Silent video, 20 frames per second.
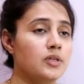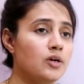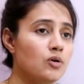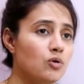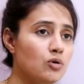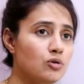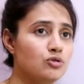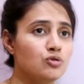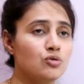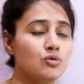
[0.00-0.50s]
They
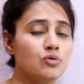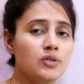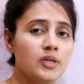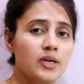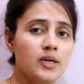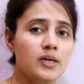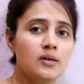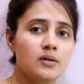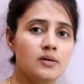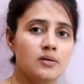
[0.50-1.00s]
also
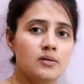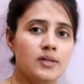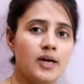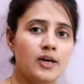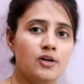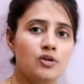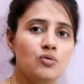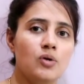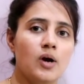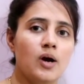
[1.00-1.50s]
think
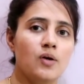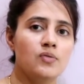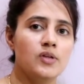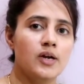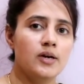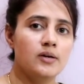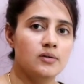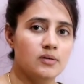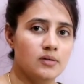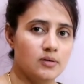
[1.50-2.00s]
that you have
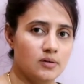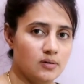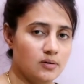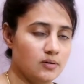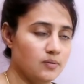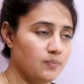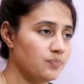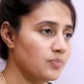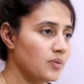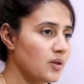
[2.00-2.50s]

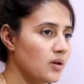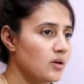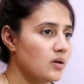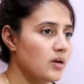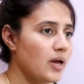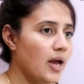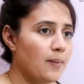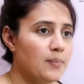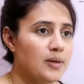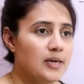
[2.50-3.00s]
that
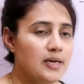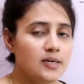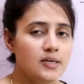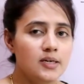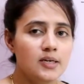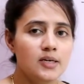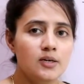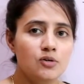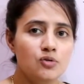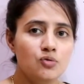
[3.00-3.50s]

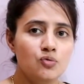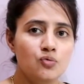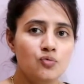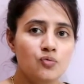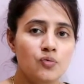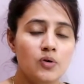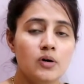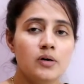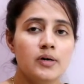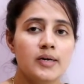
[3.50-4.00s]
ability to
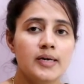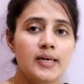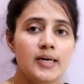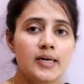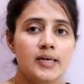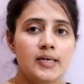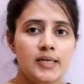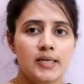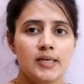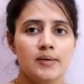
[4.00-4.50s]
work in
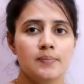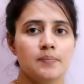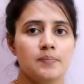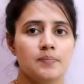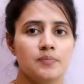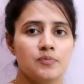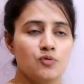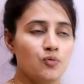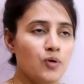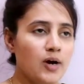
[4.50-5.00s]
a team
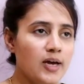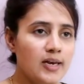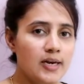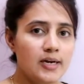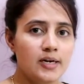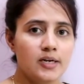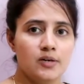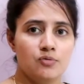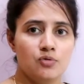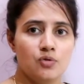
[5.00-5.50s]
while
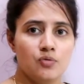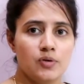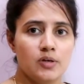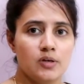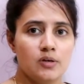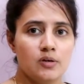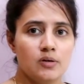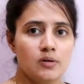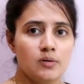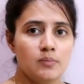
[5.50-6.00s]

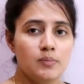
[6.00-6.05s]
interviewing.